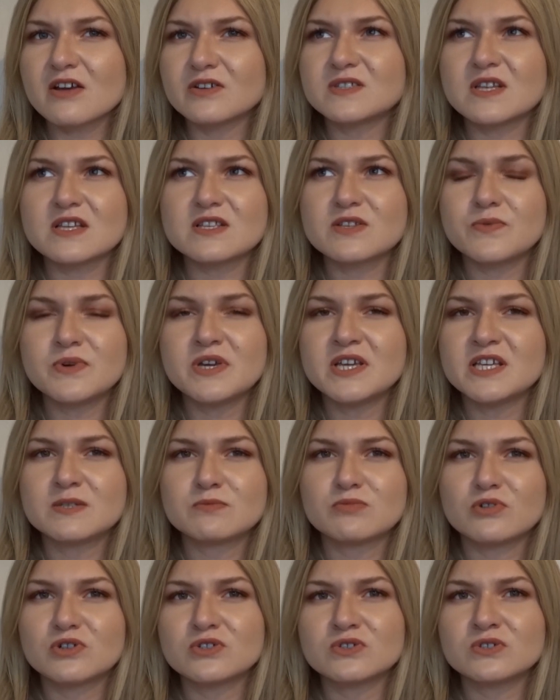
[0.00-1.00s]
because it's a
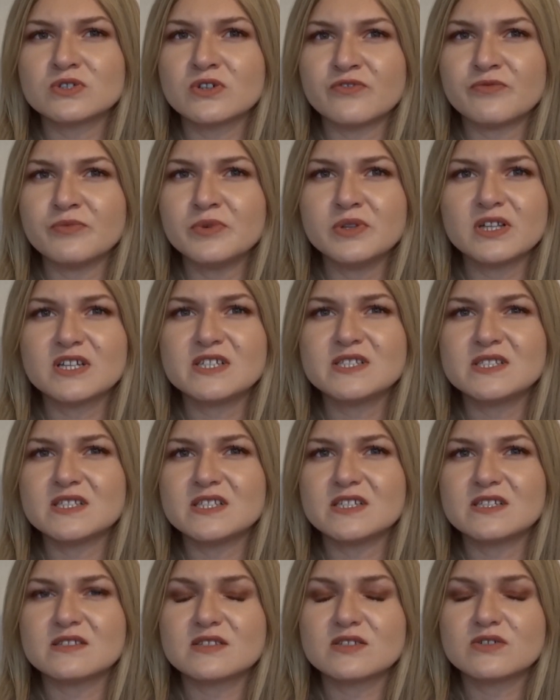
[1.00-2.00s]
waste product of milk, isn't
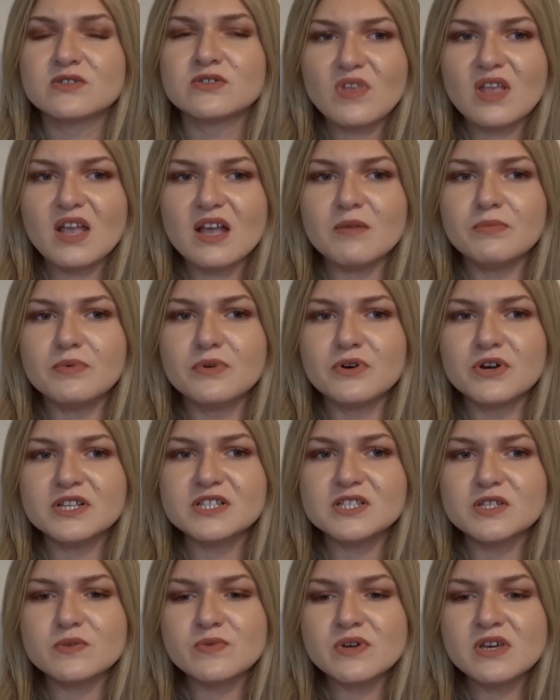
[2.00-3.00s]
it? So, but
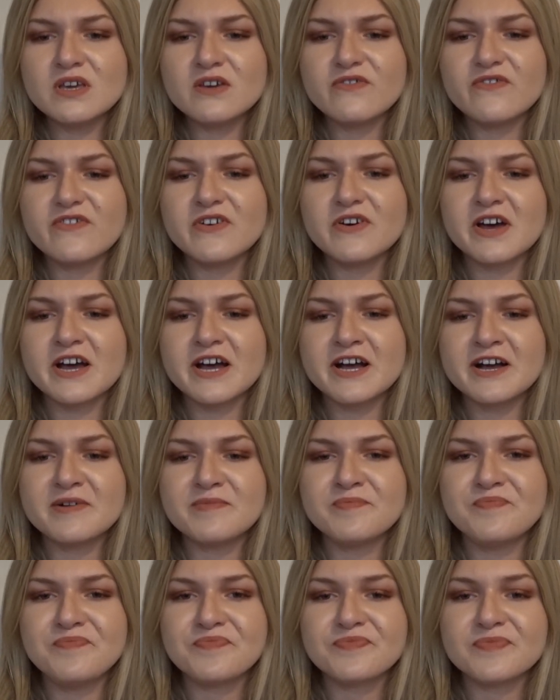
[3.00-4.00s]
it's a way for
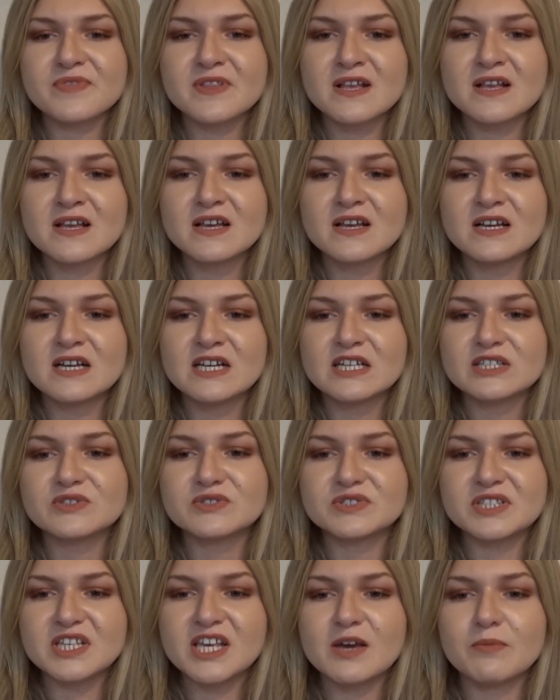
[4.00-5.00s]
so
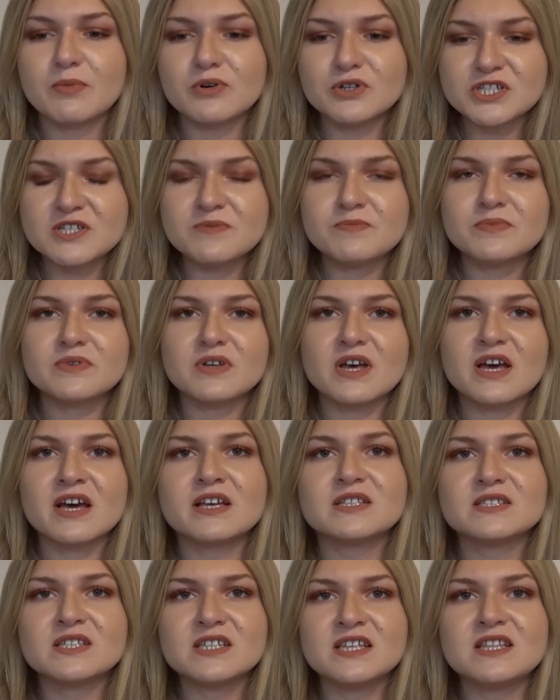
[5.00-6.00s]
say
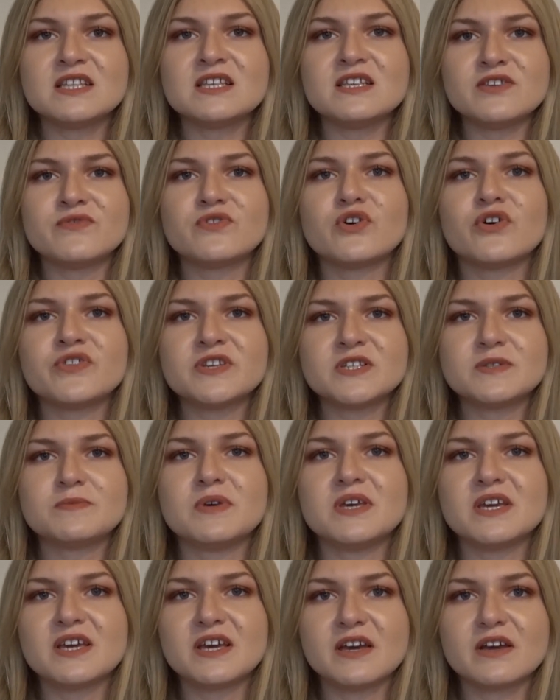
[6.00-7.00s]
say that you've got this
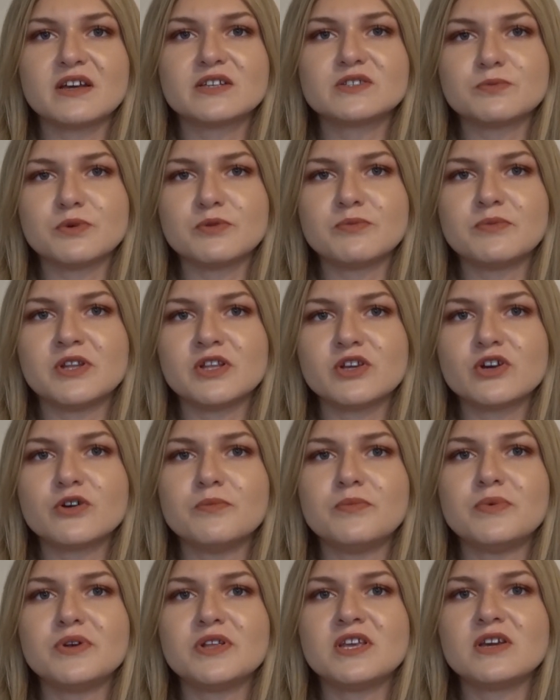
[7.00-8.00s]
big supplement
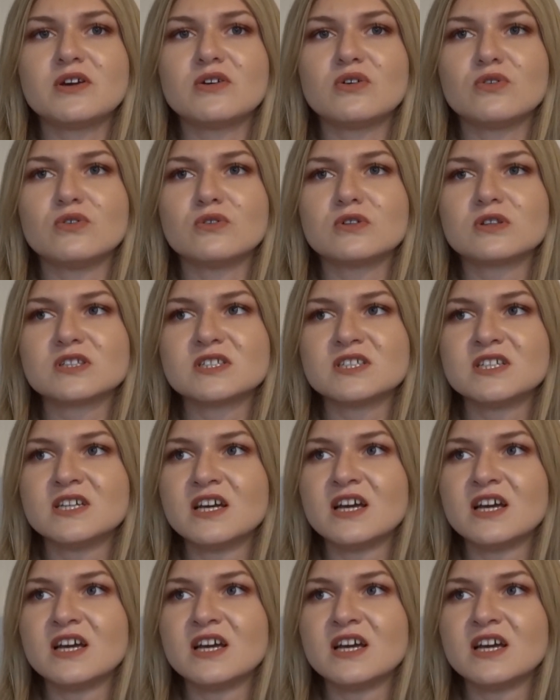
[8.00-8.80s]
company called